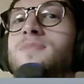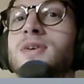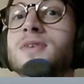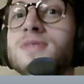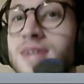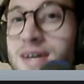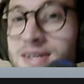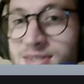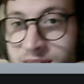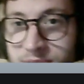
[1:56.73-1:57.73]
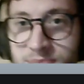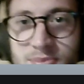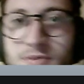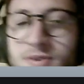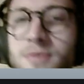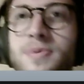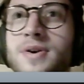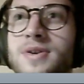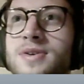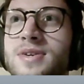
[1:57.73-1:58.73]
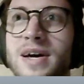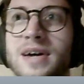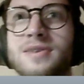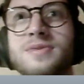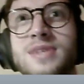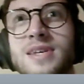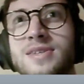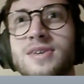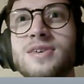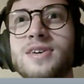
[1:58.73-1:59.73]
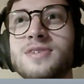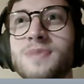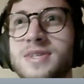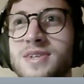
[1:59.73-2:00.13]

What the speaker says: user data. You have a component that says like a nice message